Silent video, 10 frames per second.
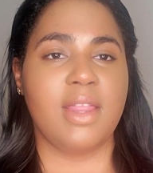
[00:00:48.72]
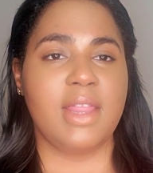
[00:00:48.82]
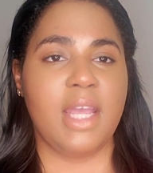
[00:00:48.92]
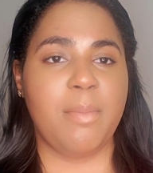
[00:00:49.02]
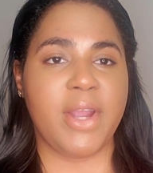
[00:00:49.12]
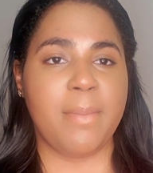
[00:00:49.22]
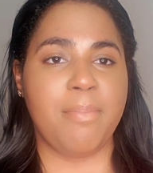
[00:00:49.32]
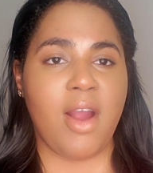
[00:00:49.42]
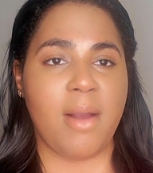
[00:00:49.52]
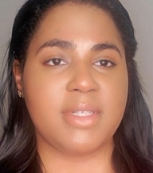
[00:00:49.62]
they break
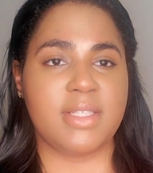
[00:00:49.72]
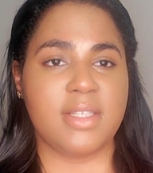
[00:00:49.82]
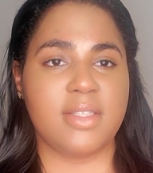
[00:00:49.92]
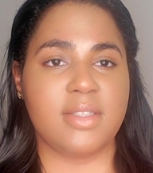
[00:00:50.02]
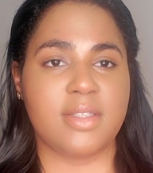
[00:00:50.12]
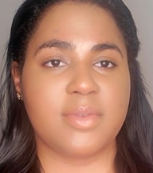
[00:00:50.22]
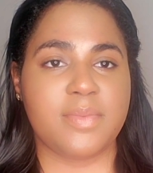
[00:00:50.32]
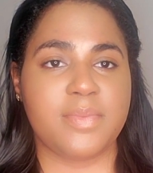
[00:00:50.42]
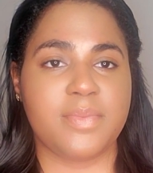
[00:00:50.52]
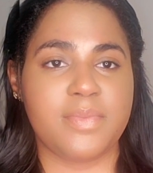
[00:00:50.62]
promises.
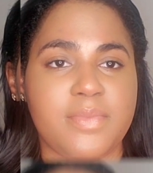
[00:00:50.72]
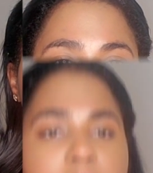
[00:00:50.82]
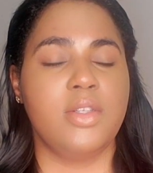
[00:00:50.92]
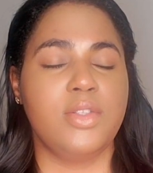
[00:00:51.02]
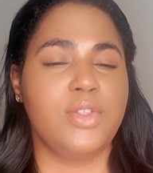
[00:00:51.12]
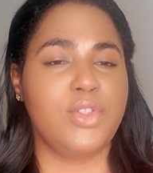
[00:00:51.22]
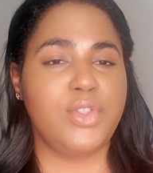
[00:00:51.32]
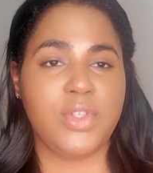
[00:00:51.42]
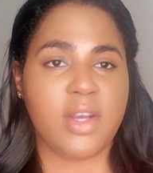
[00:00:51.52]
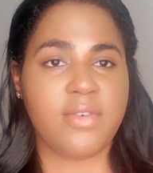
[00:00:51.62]
Do
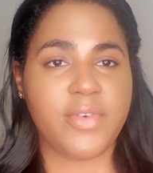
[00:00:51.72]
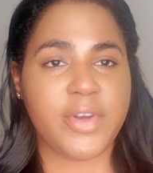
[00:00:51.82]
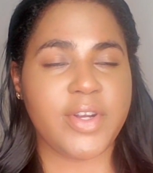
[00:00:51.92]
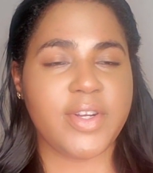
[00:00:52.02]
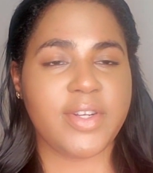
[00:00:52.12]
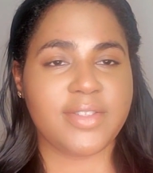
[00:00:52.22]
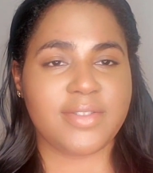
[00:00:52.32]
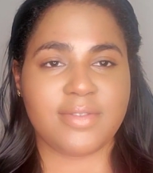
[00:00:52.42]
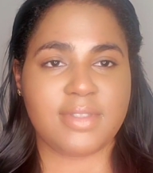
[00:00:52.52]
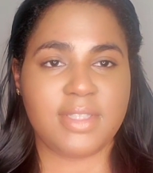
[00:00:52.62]
you ever
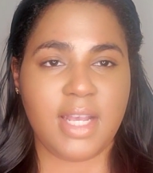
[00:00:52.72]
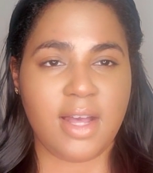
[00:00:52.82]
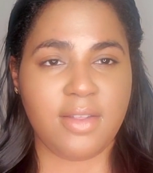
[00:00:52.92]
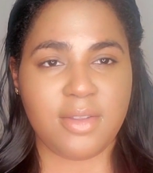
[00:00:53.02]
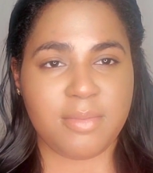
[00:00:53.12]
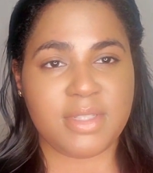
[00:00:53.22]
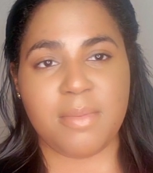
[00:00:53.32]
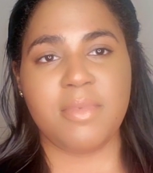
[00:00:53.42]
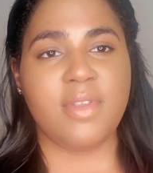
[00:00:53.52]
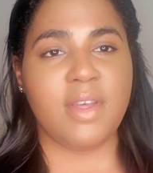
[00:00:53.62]
tell them
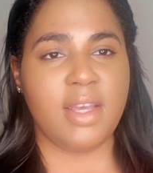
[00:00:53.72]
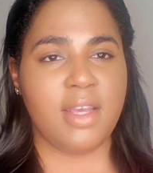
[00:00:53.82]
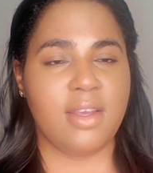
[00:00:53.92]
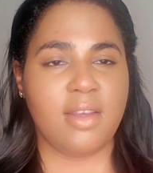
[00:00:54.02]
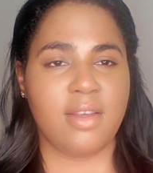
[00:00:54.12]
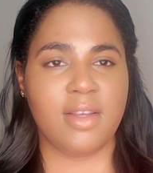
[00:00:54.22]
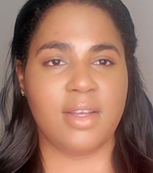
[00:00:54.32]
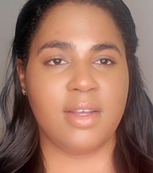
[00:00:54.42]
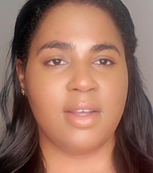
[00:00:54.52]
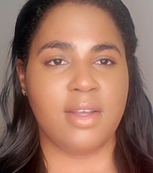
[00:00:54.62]
something
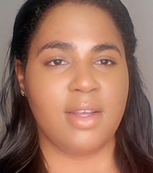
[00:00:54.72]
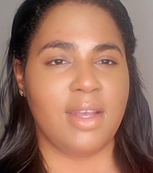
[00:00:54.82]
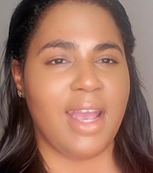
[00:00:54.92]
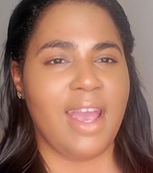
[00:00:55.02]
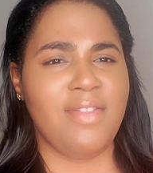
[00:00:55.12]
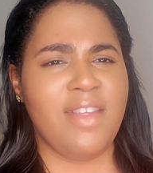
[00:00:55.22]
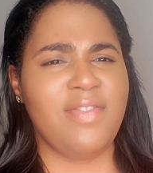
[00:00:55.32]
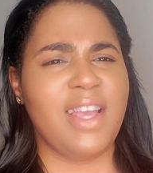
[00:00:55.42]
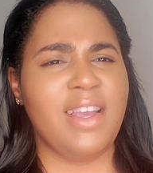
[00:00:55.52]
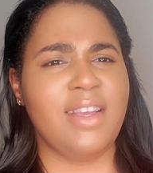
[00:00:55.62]
and then
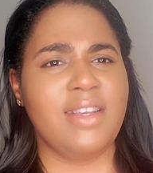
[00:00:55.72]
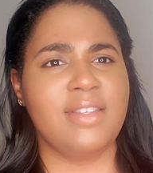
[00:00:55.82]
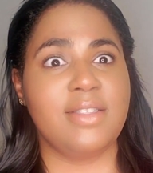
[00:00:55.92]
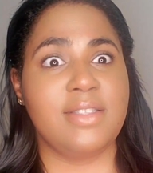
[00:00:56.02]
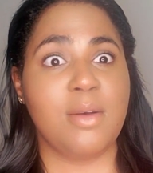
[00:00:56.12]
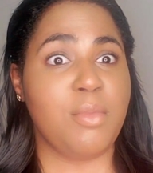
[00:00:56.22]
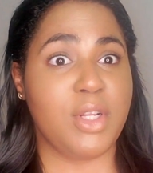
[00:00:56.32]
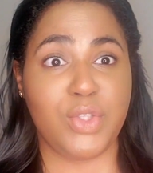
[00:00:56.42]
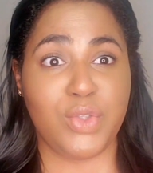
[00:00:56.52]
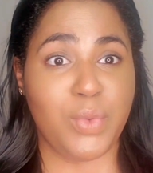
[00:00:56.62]
they somewhat
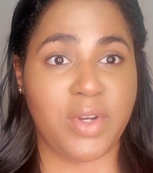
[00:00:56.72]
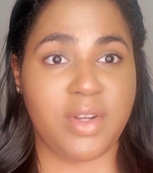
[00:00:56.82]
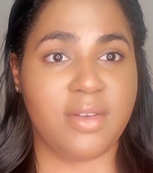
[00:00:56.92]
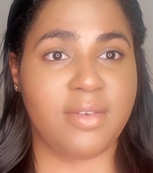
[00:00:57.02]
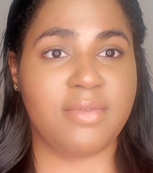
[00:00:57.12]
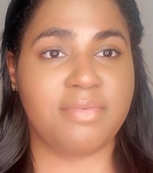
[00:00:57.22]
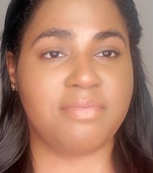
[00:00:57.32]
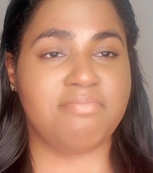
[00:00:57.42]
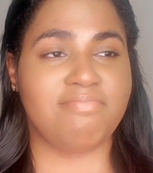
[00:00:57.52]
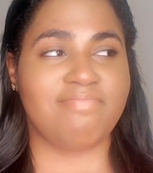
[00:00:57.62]
sort of
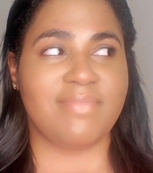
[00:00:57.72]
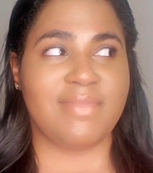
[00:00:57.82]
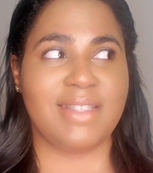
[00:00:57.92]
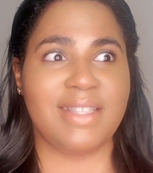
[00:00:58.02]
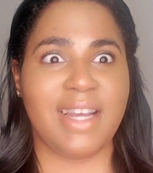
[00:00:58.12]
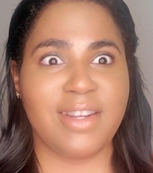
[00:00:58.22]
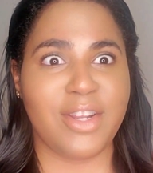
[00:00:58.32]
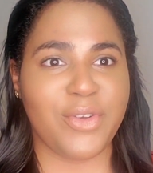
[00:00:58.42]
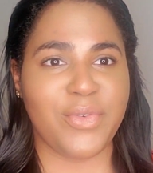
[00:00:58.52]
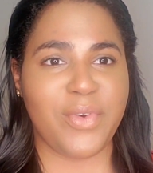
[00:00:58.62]
let
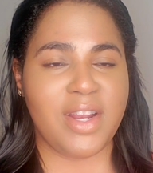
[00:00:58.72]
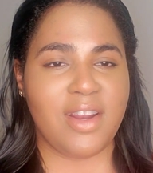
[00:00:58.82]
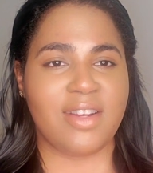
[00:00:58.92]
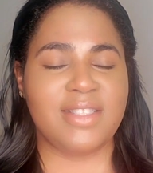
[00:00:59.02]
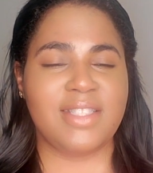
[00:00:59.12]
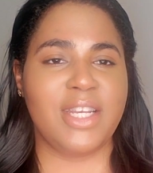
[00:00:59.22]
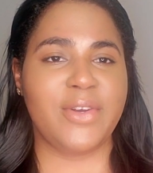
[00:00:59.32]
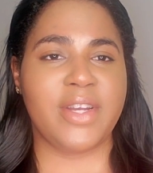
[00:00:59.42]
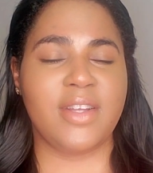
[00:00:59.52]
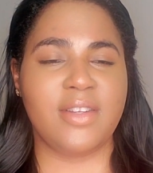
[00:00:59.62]
another friend in on a
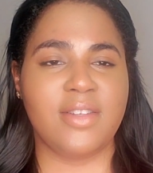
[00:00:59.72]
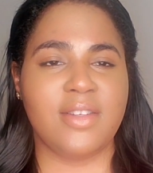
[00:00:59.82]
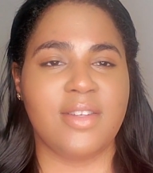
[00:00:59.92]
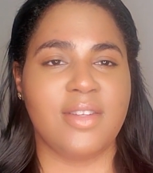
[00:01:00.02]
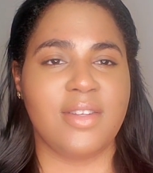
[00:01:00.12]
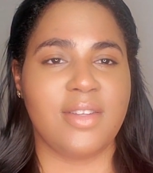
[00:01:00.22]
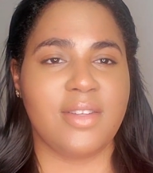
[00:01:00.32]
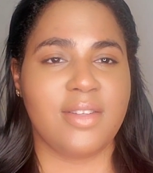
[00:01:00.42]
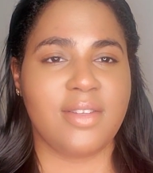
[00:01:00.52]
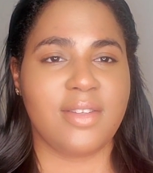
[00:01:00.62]
secret?
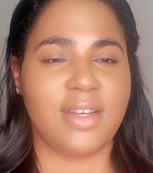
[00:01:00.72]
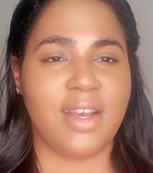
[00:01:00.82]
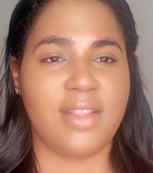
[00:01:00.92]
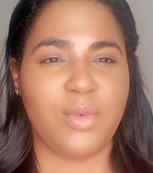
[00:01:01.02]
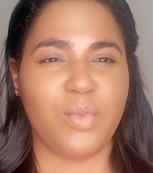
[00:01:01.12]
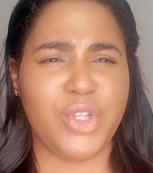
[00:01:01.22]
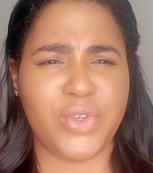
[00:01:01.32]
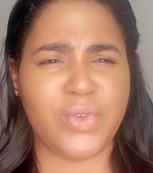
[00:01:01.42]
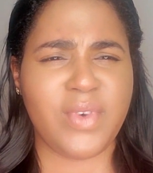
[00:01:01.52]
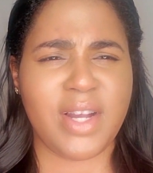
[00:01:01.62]
And then when you
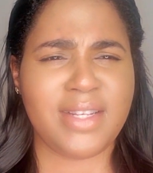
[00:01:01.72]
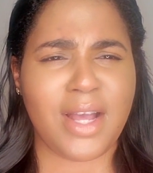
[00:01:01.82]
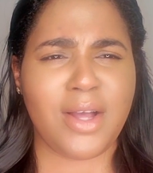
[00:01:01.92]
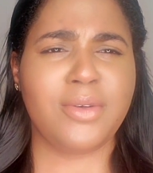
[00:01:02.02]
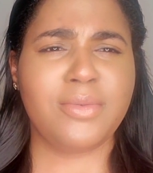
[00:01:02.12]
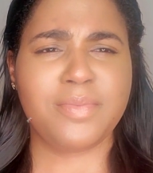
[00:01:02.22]
find out,